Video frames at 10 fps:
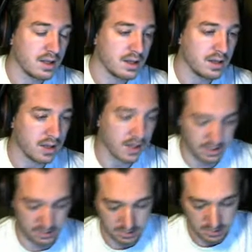nine.
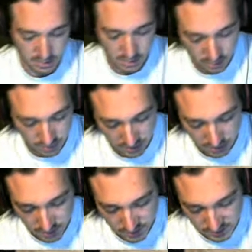Okay,
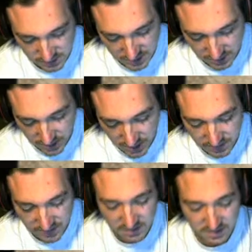so it's either
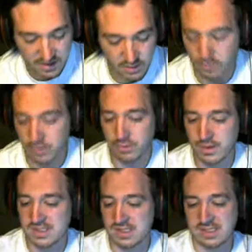1810 or
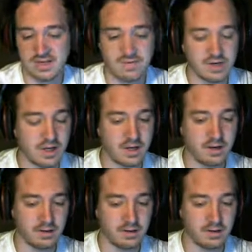3679. I'm